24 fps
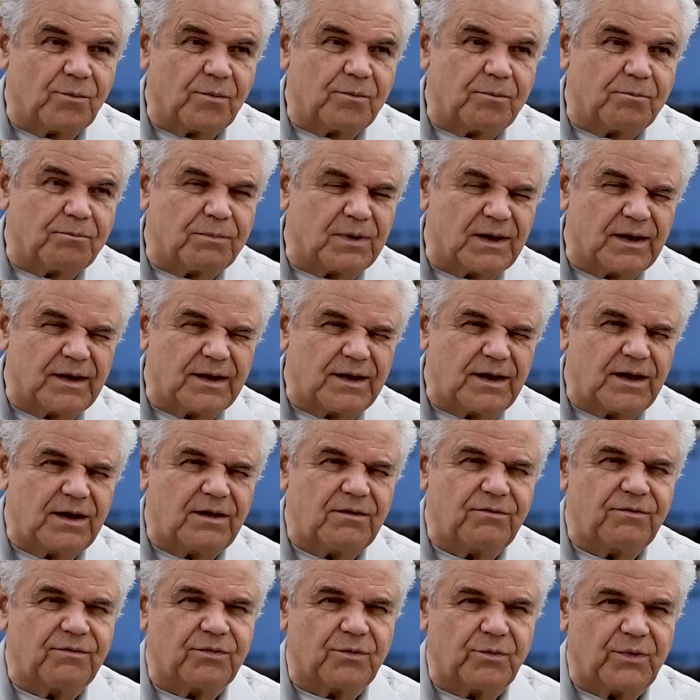
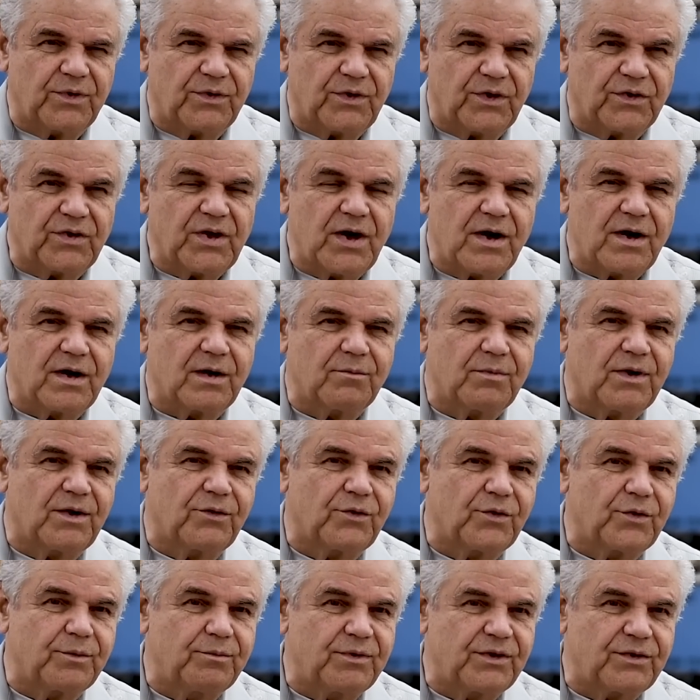Believe when you talk about
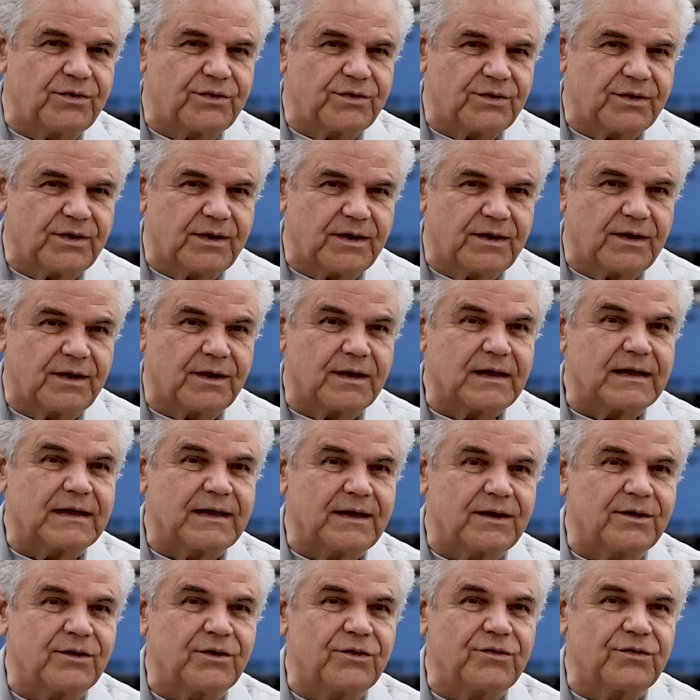OBC, it
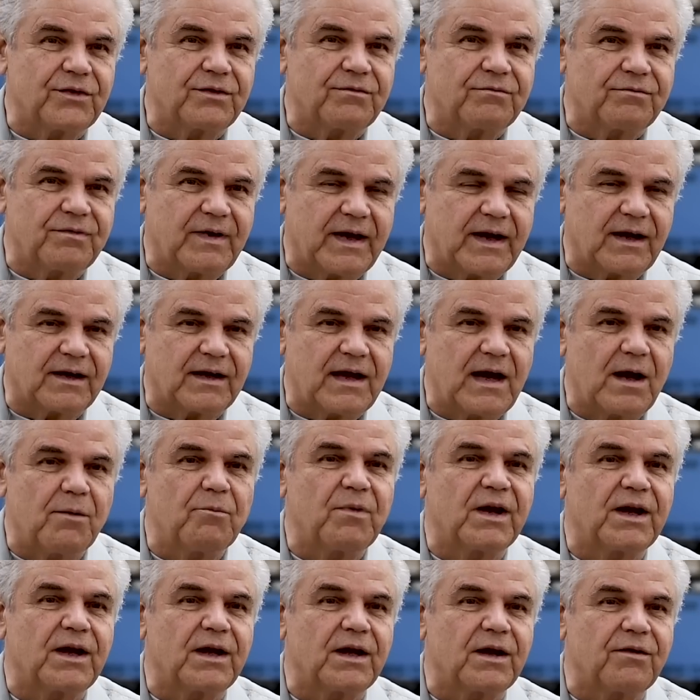is in fact how
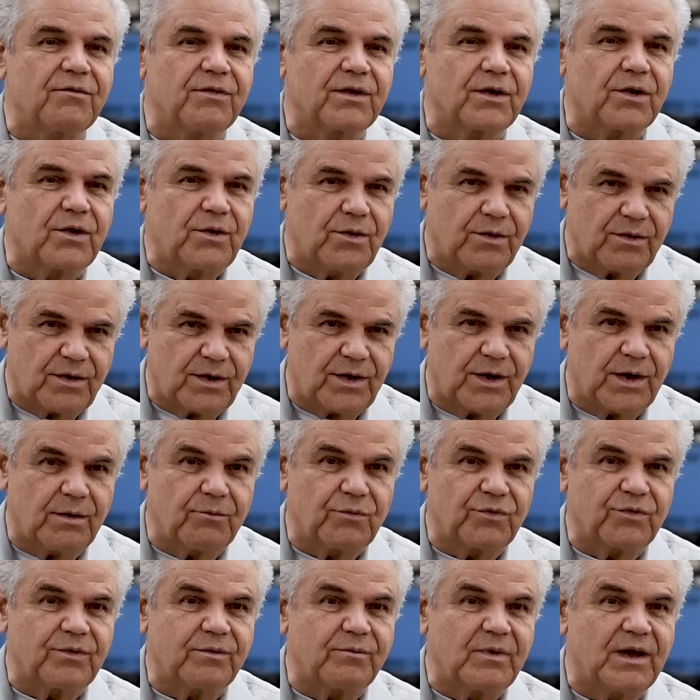many of the COCOMs
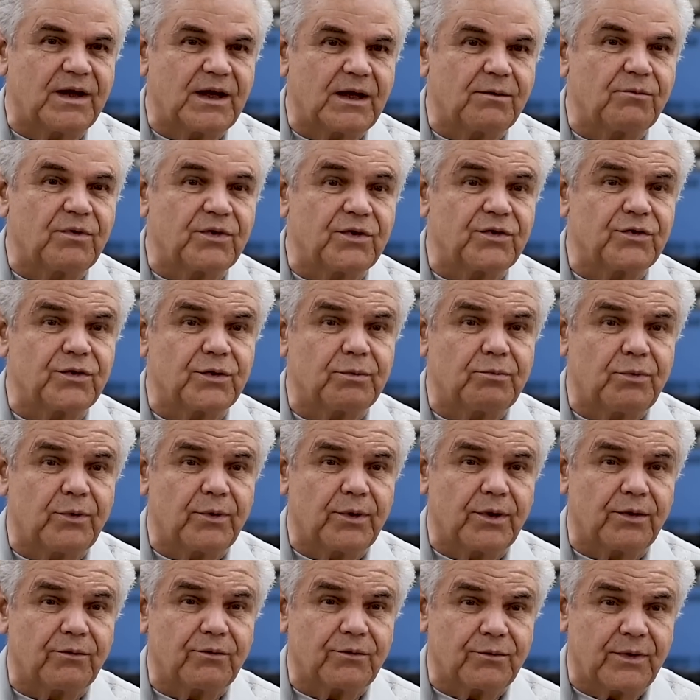we've been able to
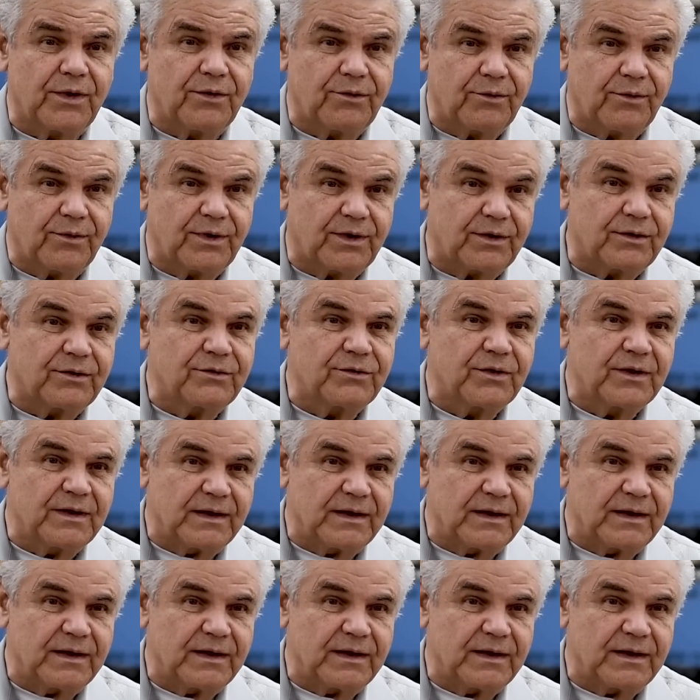support, whether it's